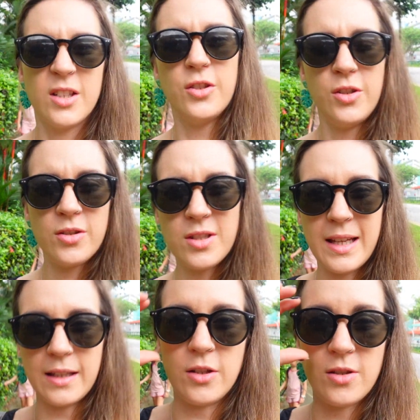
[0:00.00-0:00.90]
You do just
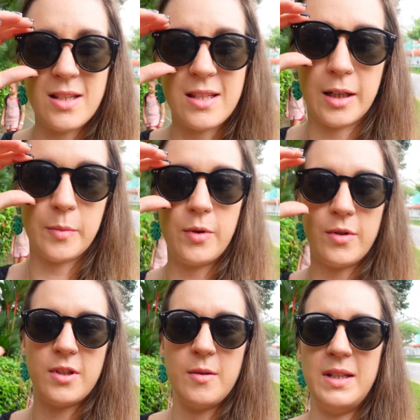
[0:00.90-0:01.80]
get used to
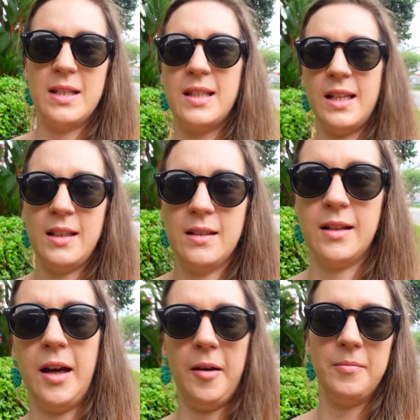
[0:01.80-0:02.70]
Singapore's humidity
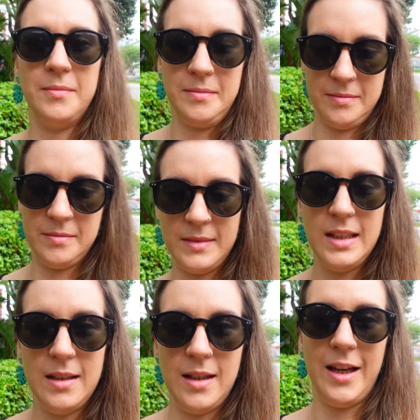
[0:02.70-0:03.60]

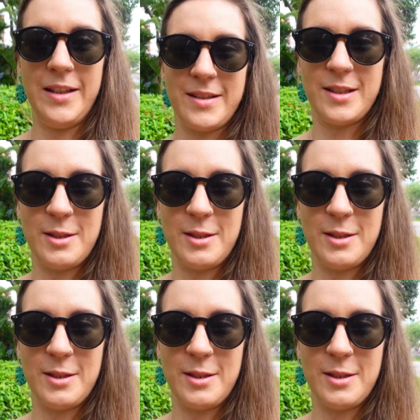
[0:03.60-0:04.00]
and